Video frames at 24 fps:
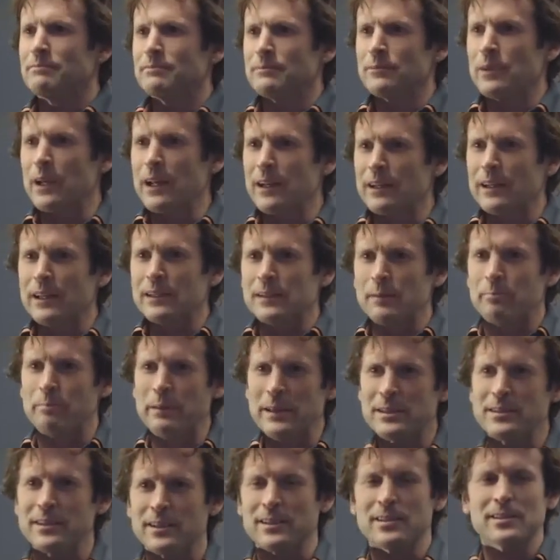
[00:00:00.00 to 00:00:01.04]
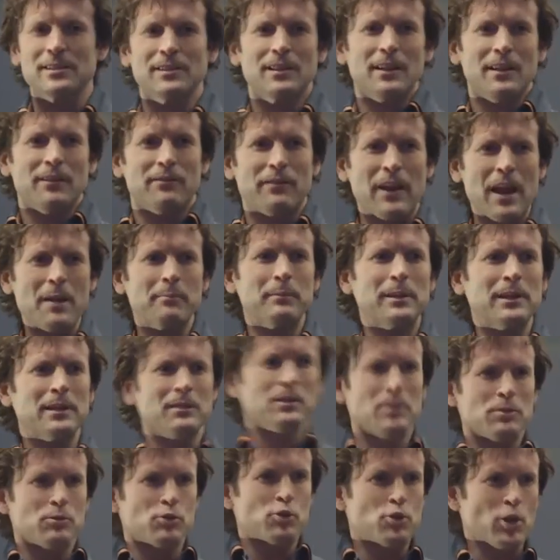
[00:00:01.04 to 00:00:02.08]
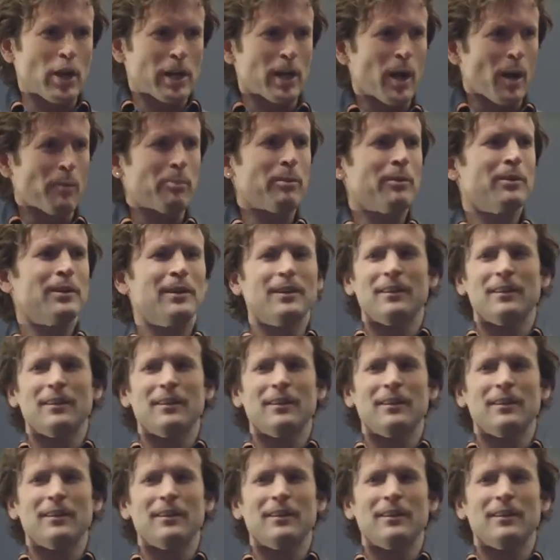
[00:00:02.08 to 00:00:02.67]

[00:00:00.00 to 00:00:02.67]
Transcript: You gotta get to business. Family, shut up.